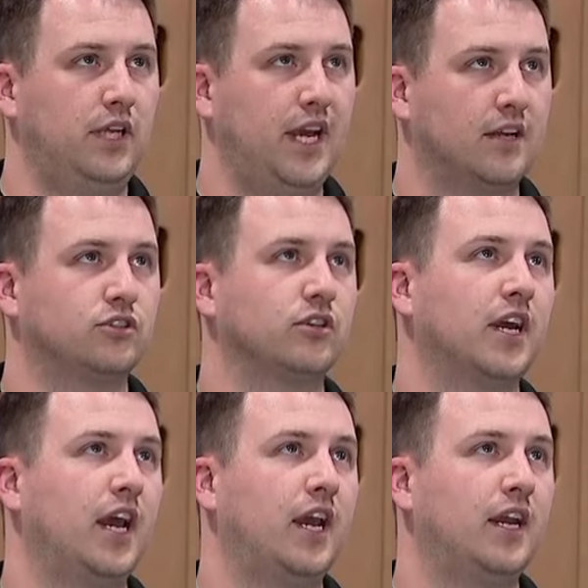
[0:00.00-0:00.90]

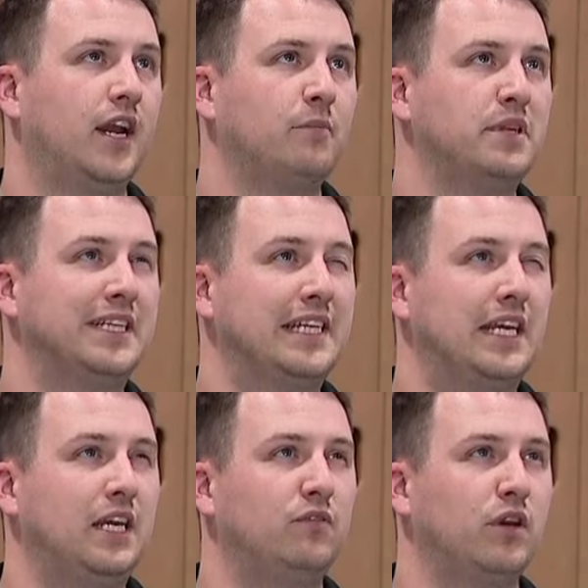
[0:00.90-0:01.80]
yesterday, and I
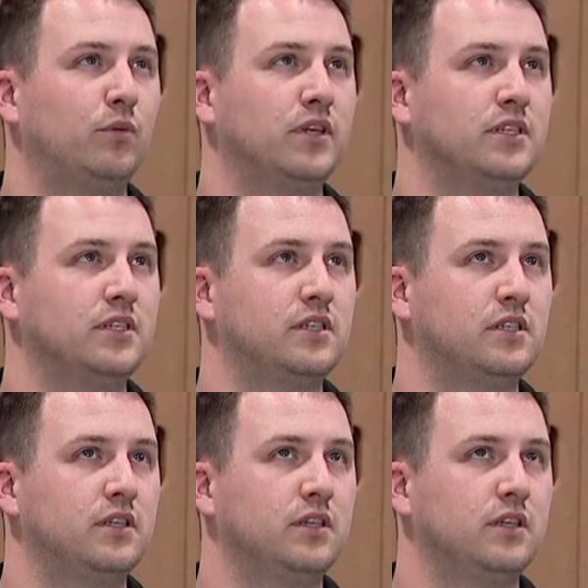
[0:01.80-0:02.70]
believe it
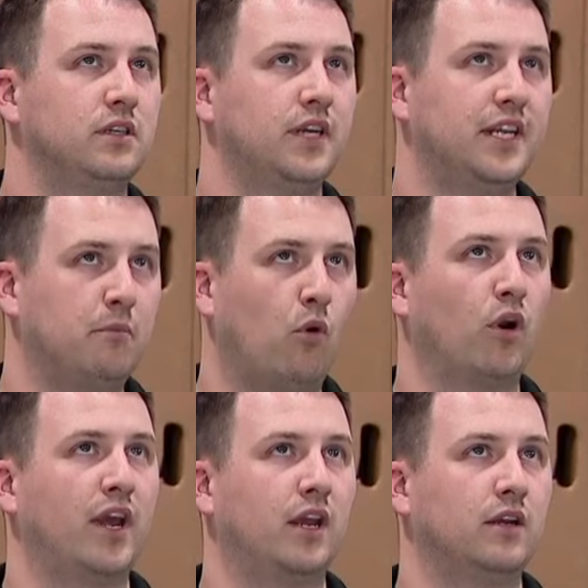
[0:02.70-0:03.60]
was in the
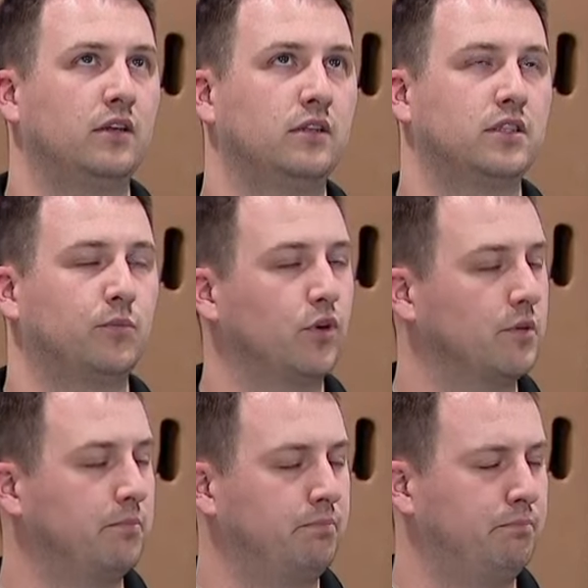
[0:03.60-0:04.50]
morning, somewhere
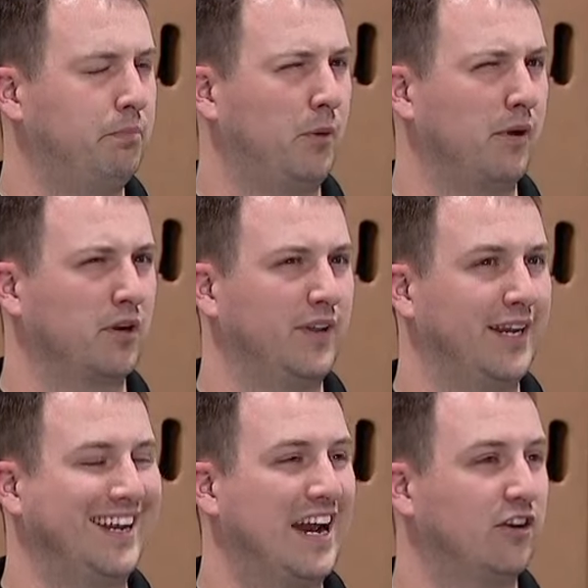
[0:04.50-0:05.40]
in the ballpark of
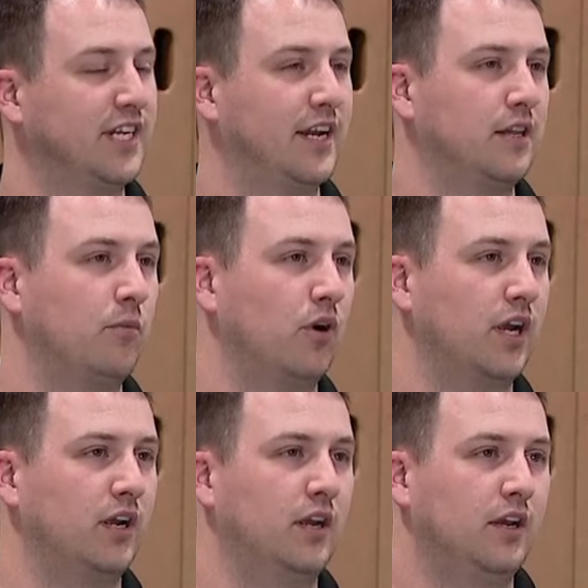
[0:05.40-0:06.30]
like 9 or 10 in the
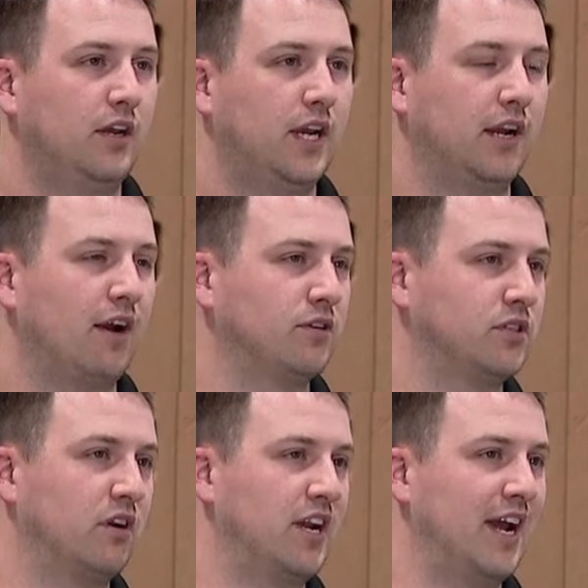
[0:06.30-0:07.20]
morning, and their house
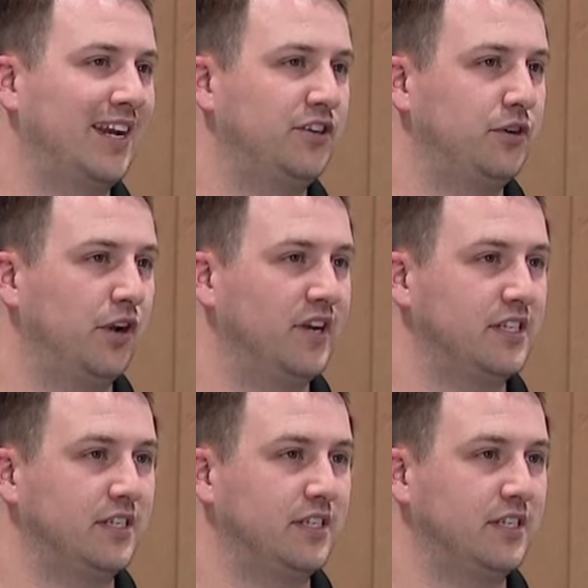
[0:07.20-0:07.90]
was already 92 degrees